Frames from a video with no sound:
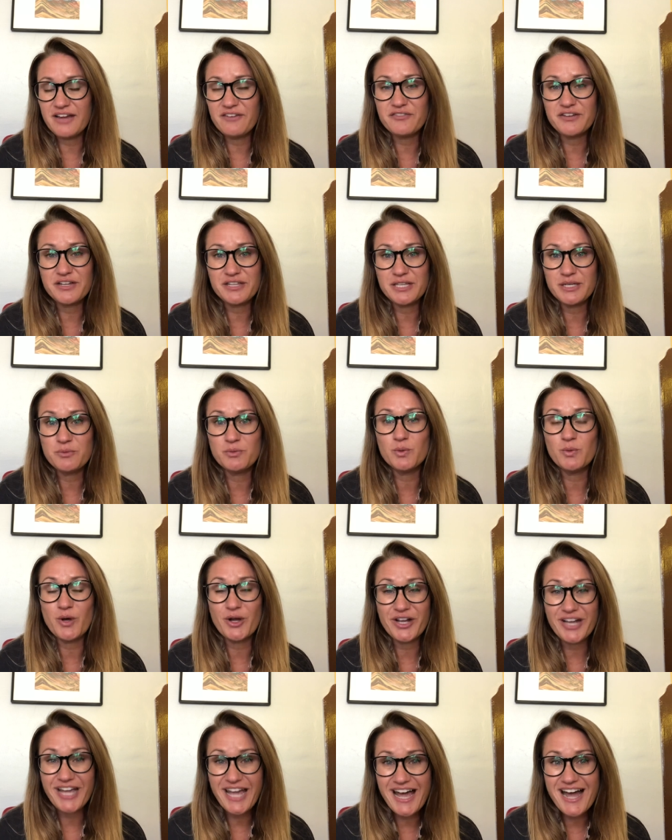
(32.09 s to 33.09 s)
everything will
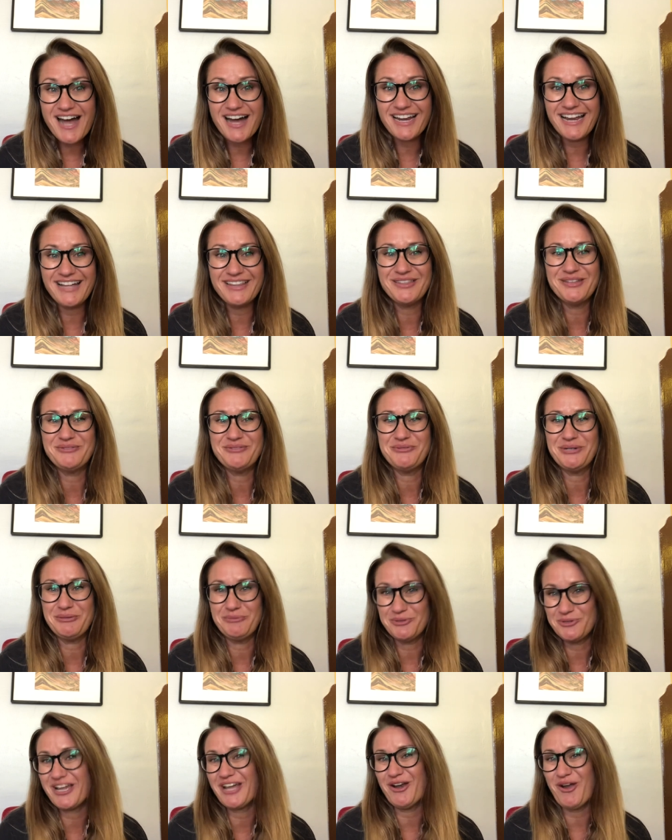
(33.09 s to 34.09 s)
work out and that we
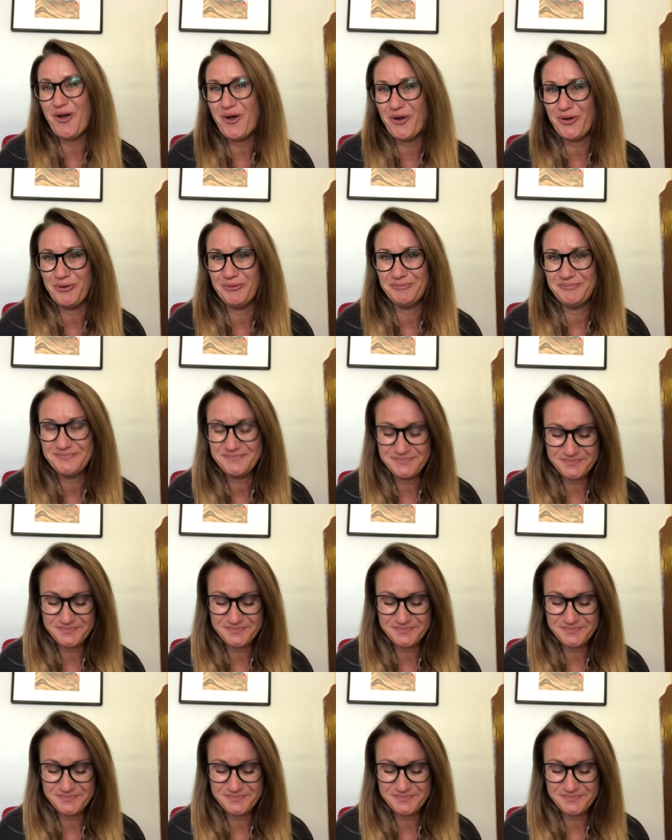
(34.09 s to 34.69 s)
will get home.